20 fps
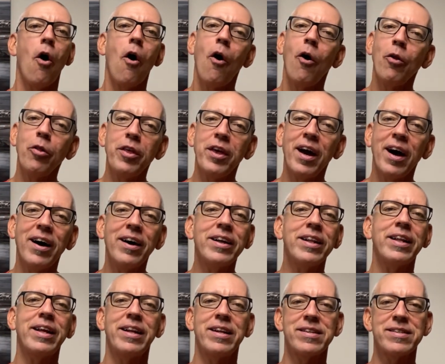all the
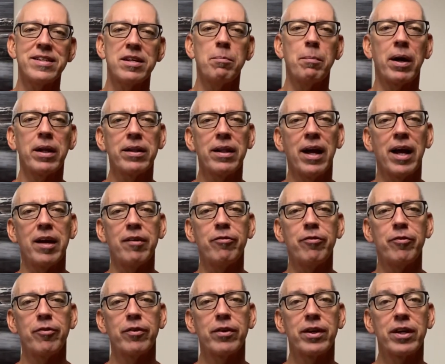ugliness in my
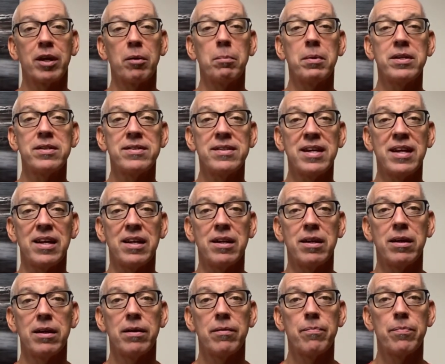life, can be seen.
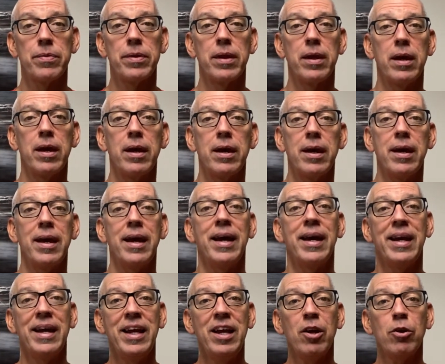
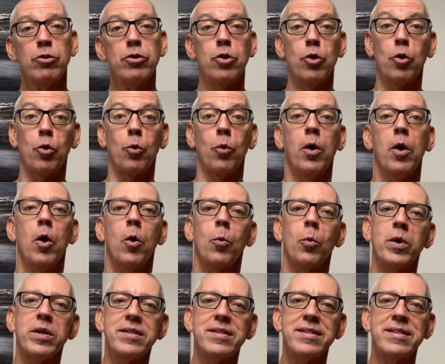Here, too,
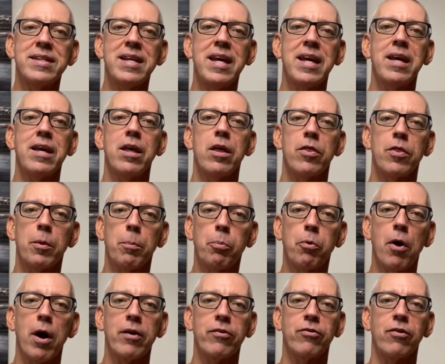we see the
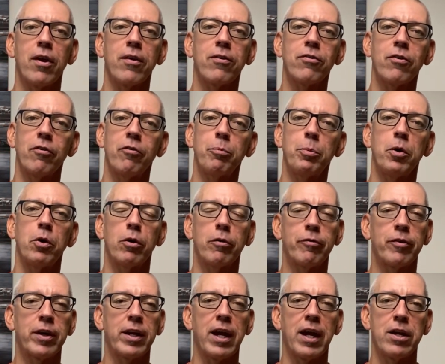process of
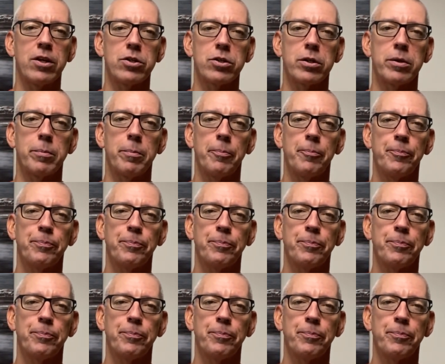purification.